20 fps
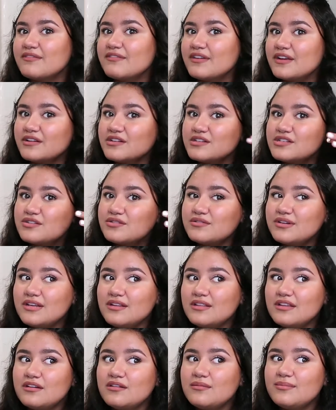fingers through it a
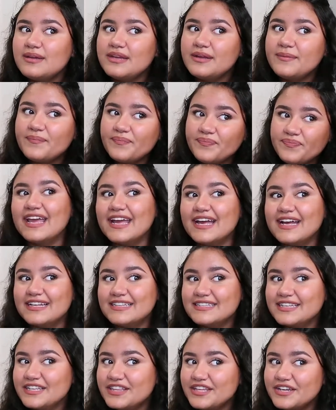little bit,
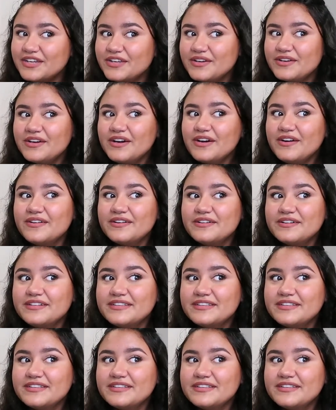and there you go.